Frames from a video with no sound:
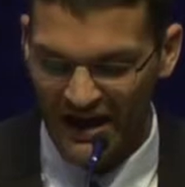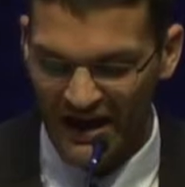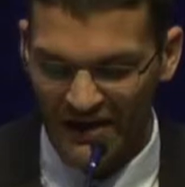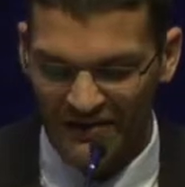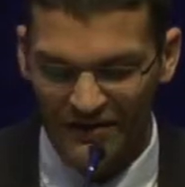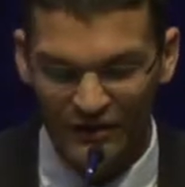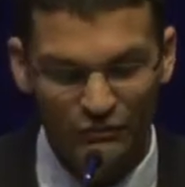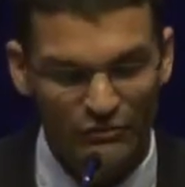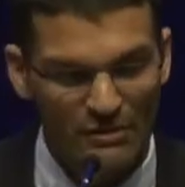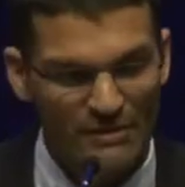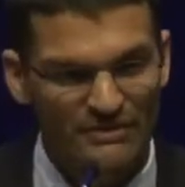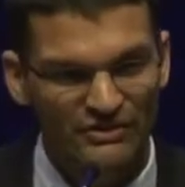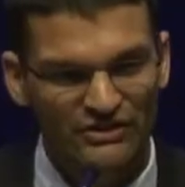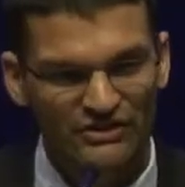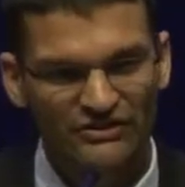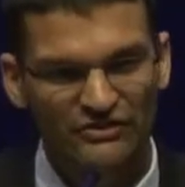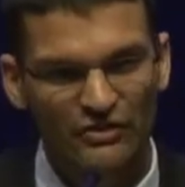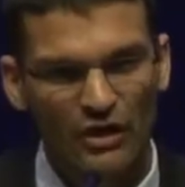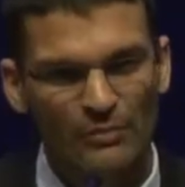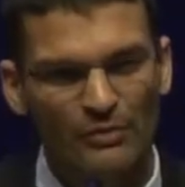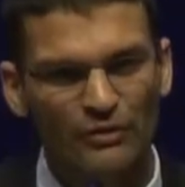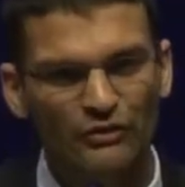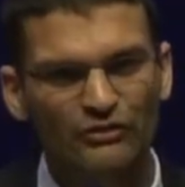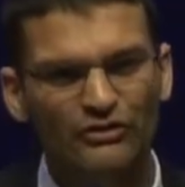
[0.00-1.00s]
this premise is
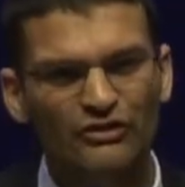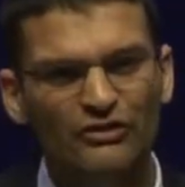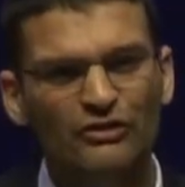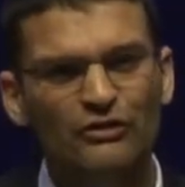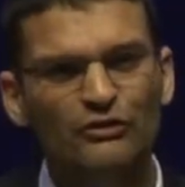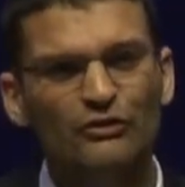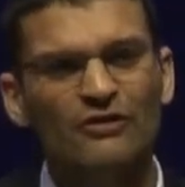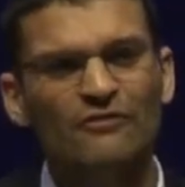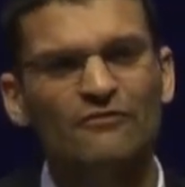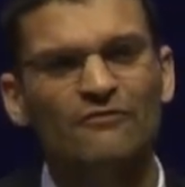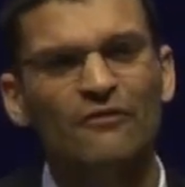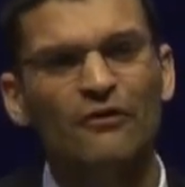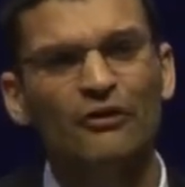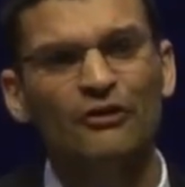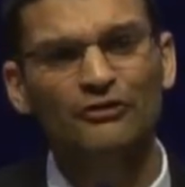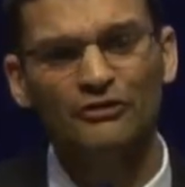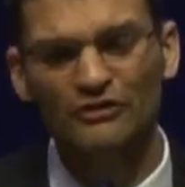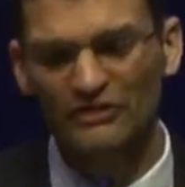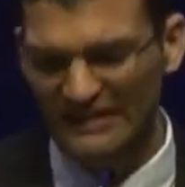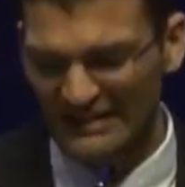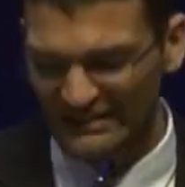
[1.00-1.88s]
almost universally